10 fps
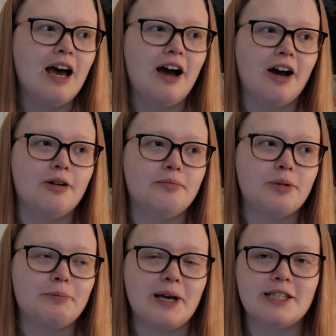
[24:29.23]

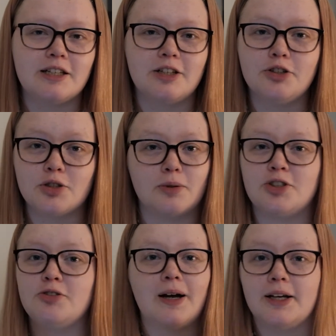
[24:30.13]
but basically you just want
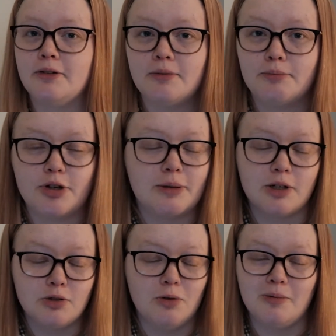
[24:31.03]
to drag it pretty
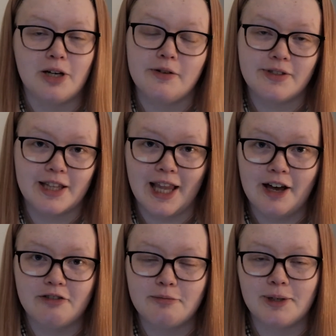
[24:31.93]
much all the way over to the
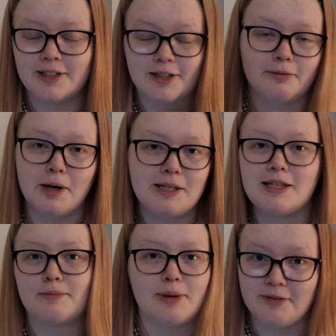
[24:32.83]
left, because otherwise
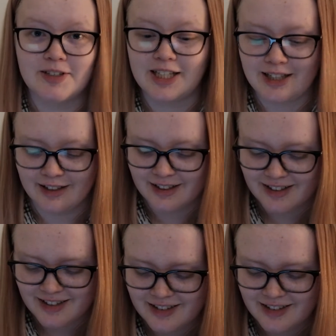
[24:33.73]
it's a bit ridiculous.